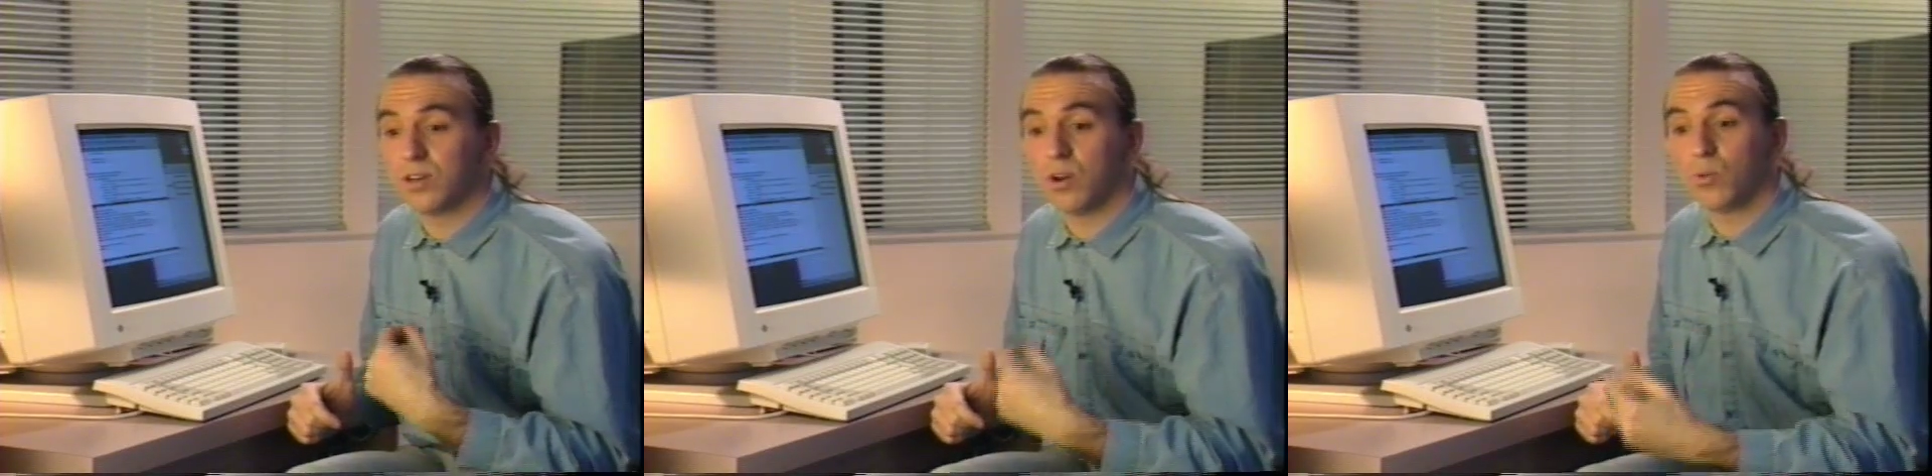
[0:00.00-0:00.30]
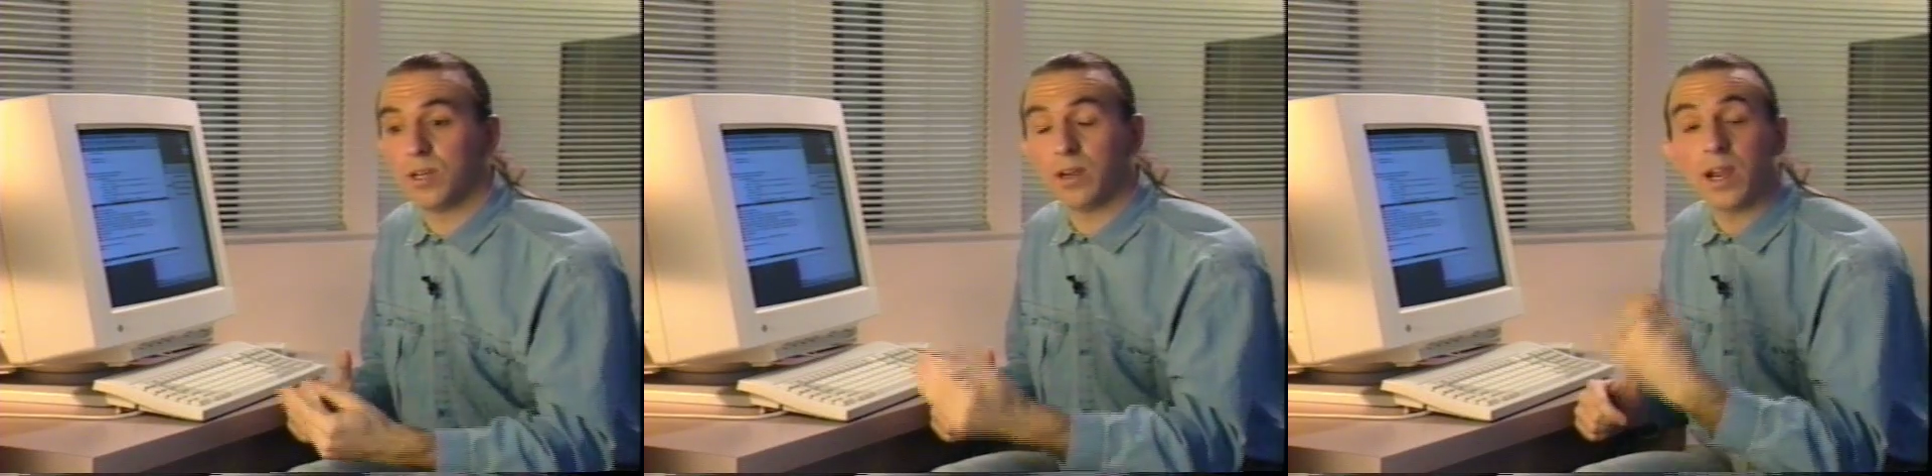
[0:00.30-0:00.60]

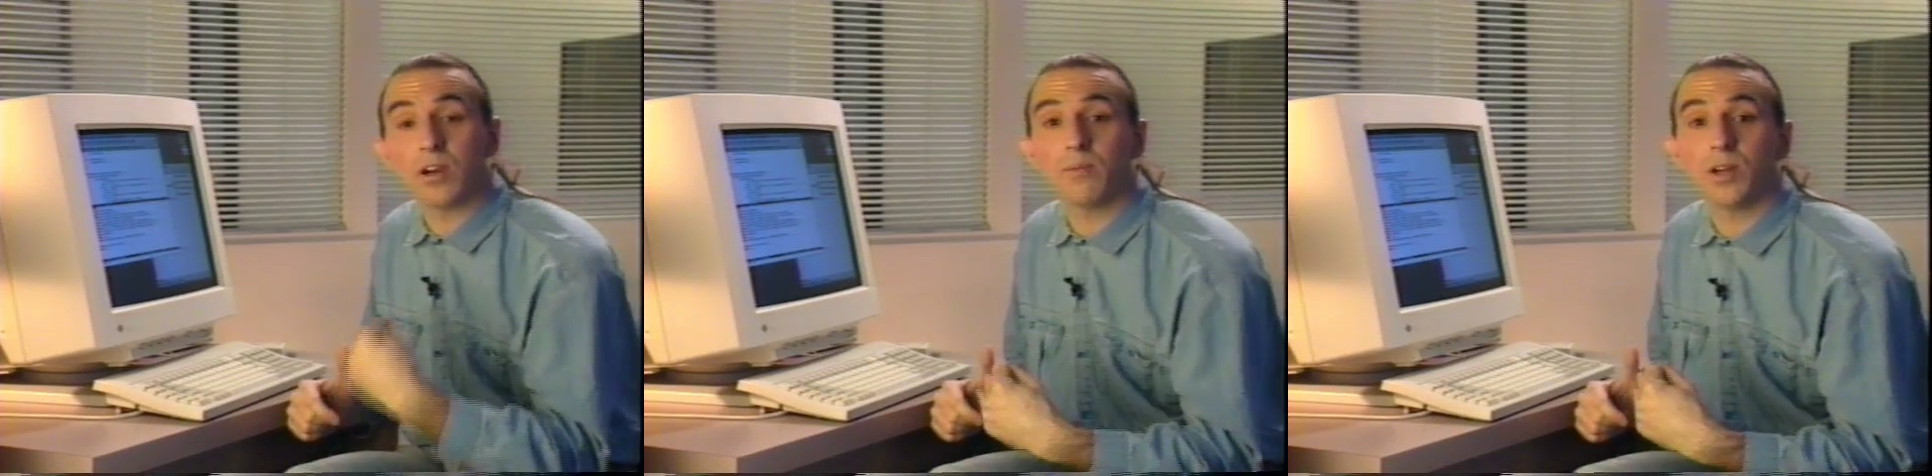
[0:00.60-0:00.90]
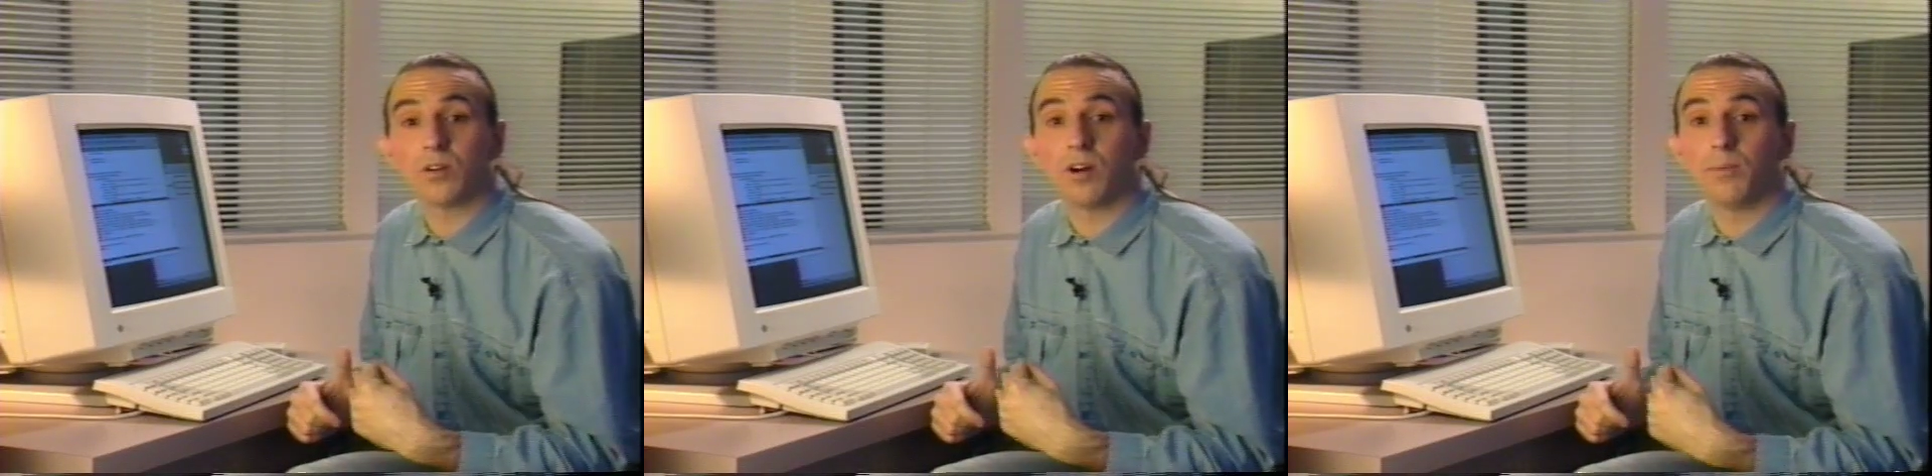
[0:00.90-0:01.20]
We did an
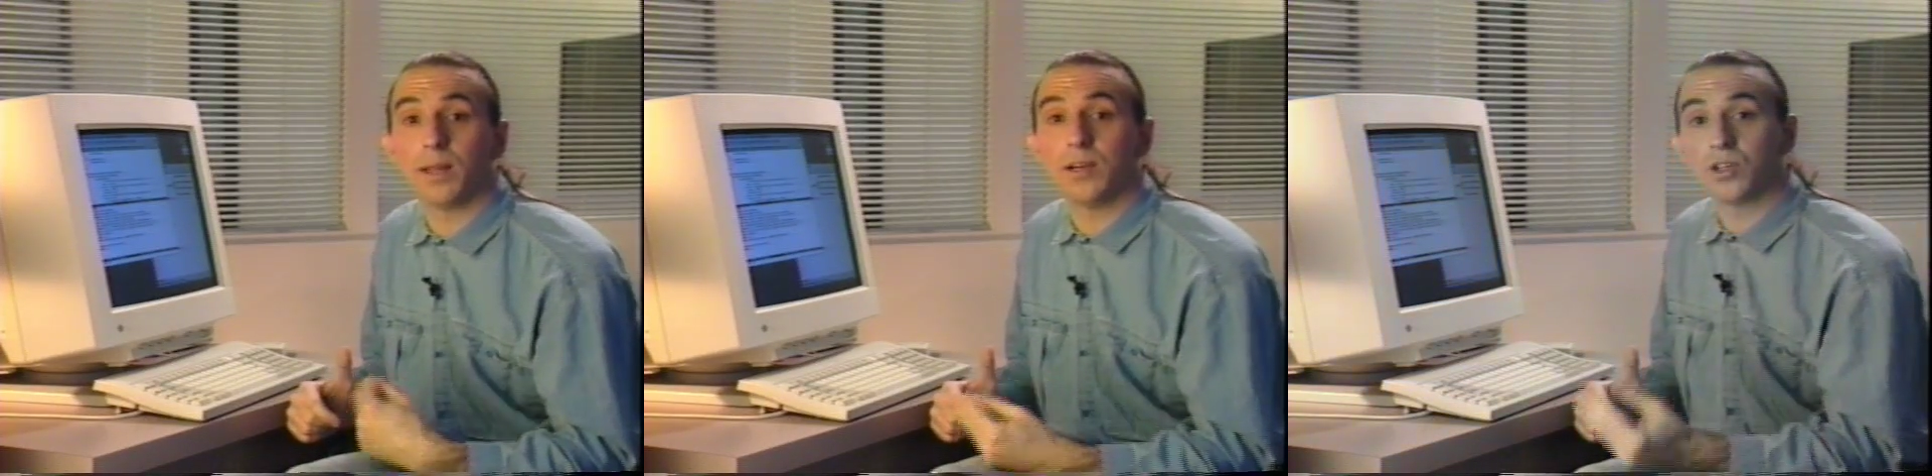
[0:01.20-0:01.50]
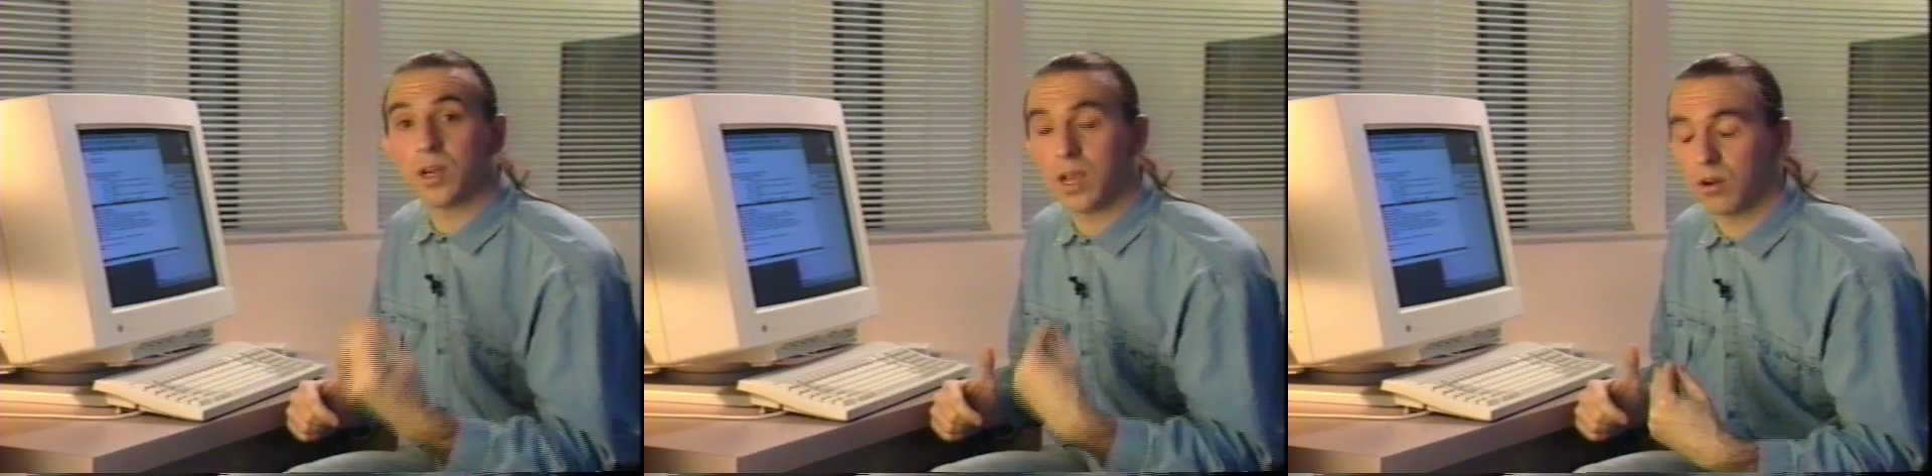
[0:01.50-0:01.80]
incremental
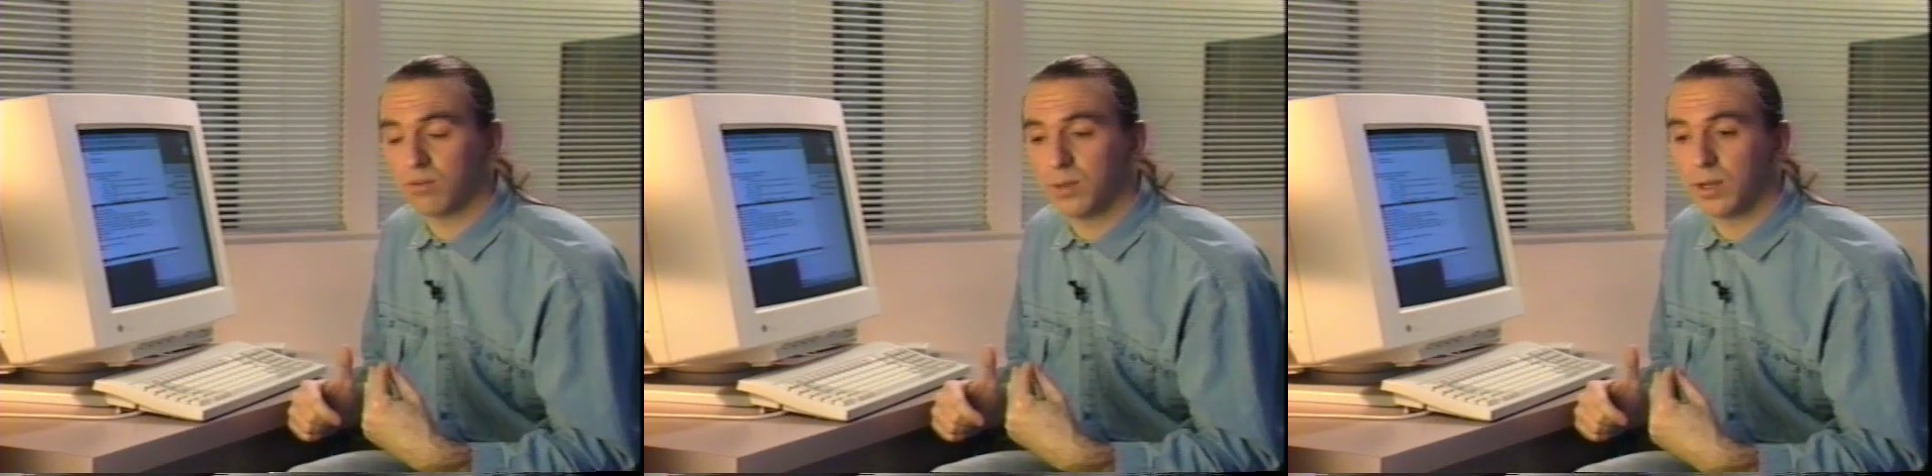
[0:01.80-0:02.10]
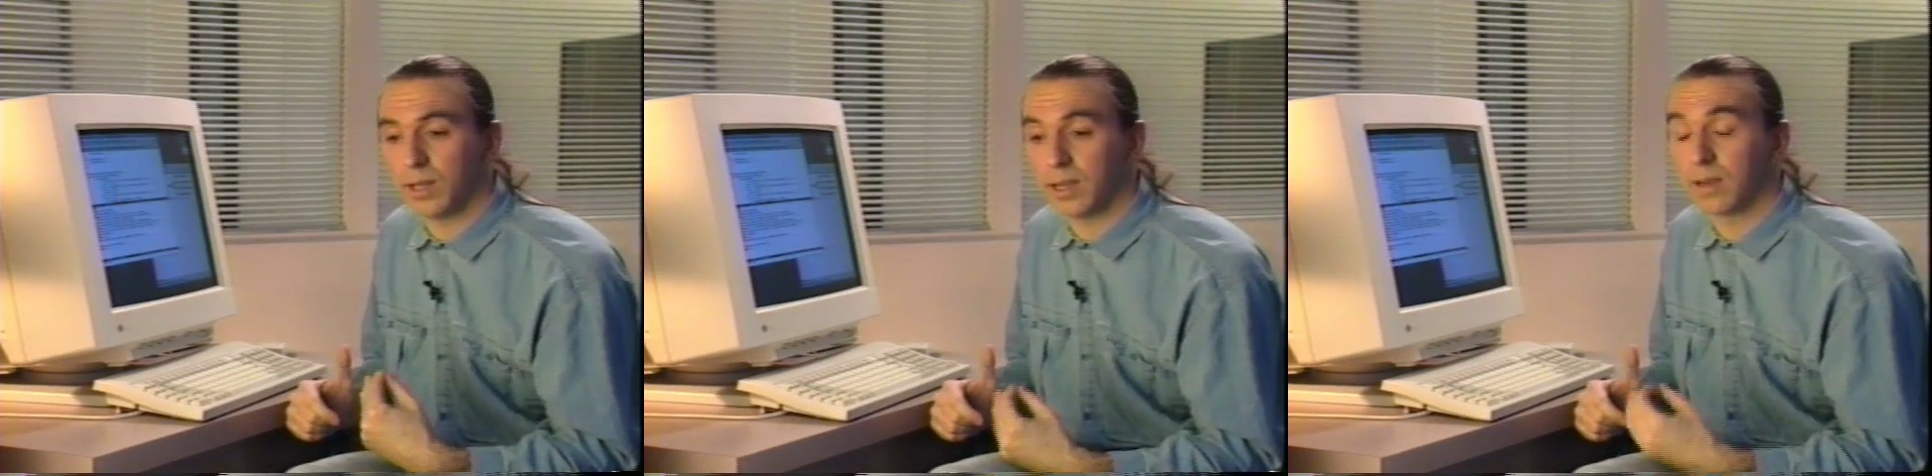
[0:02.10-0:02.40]
compilation,
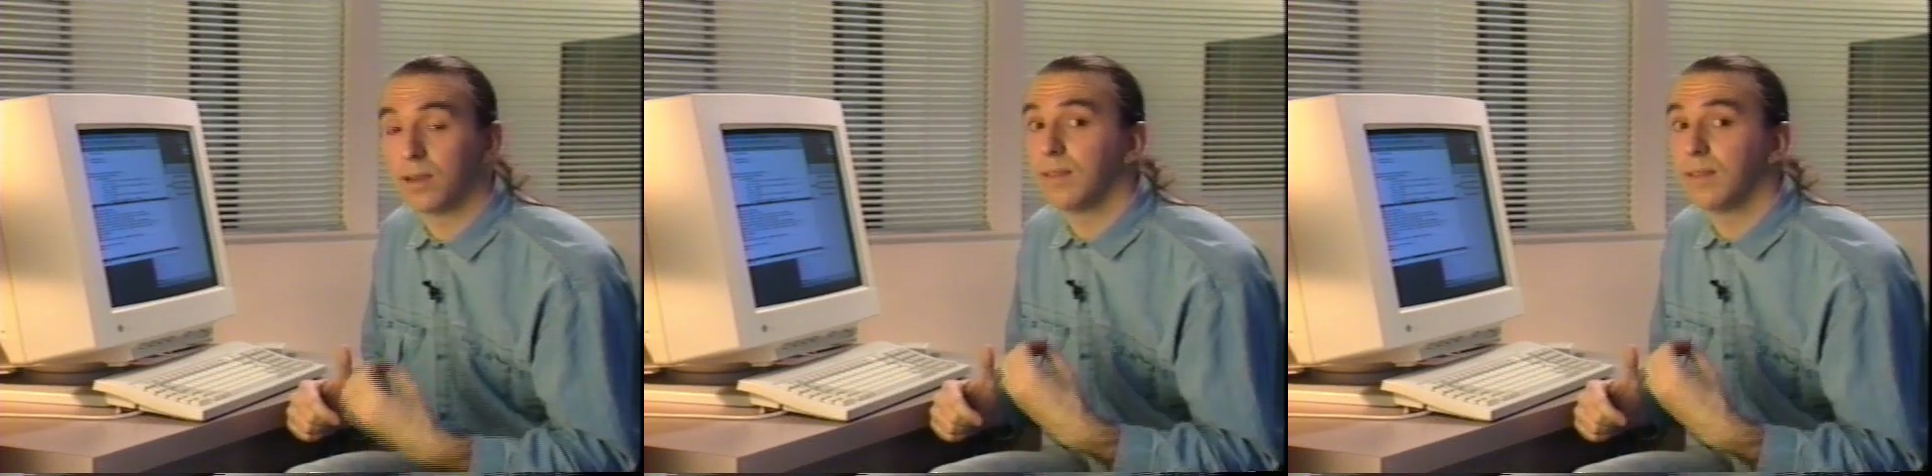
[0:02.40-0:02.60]
incremental link.